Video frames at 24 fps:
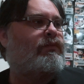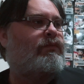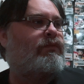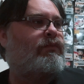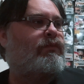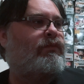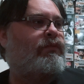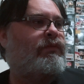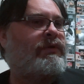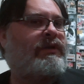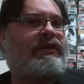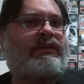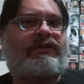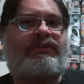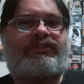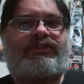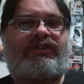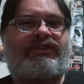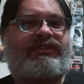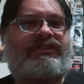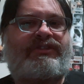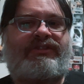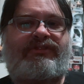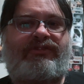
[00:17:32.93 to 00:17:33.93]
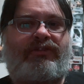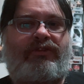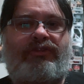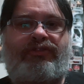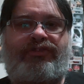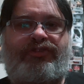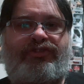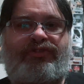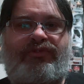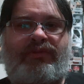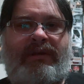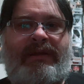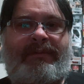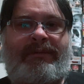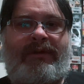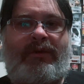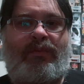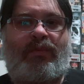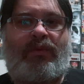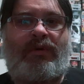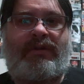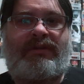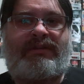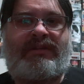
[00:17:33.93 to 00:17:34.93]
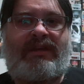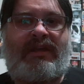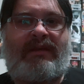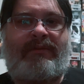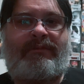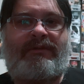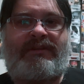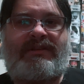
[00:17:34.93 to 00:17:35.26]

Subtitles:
We just streamed it one time